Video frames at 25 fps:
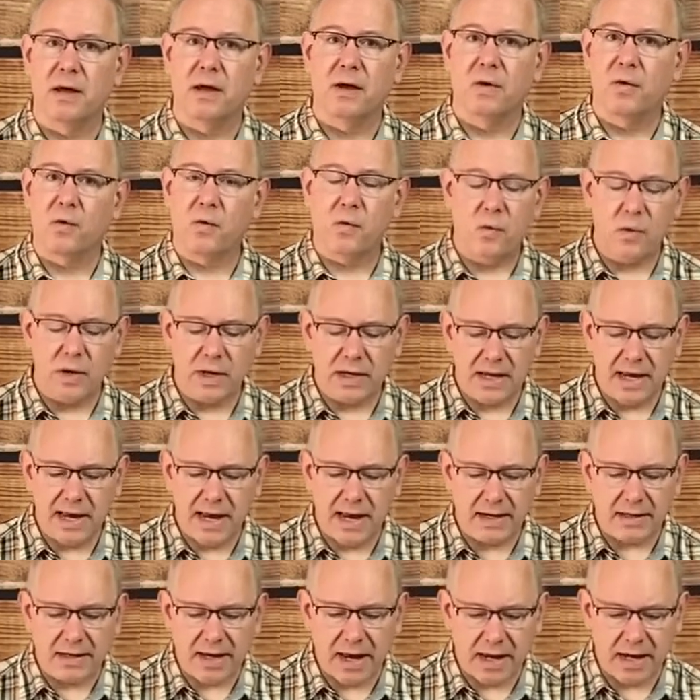We
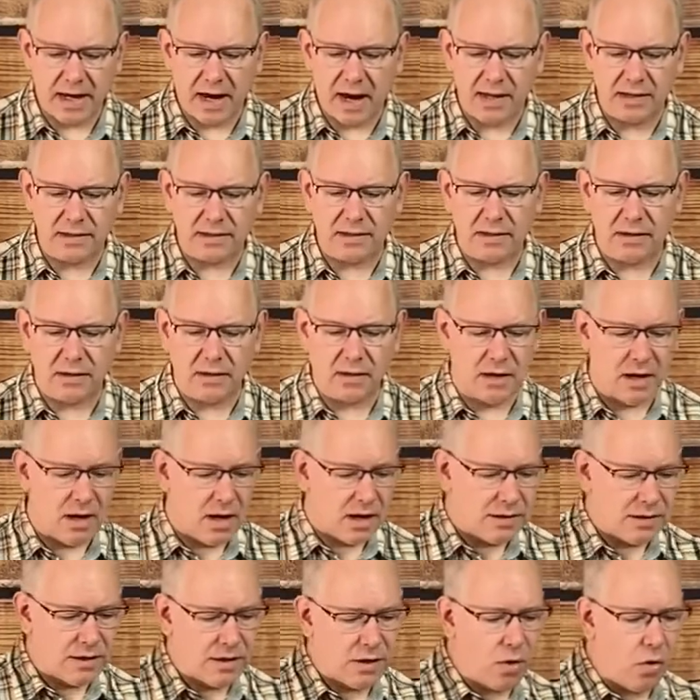can't hang on to
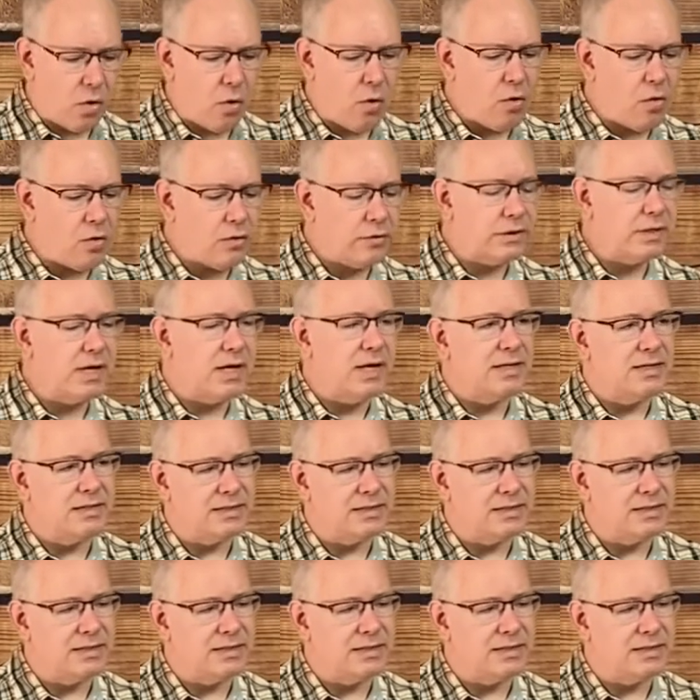the old,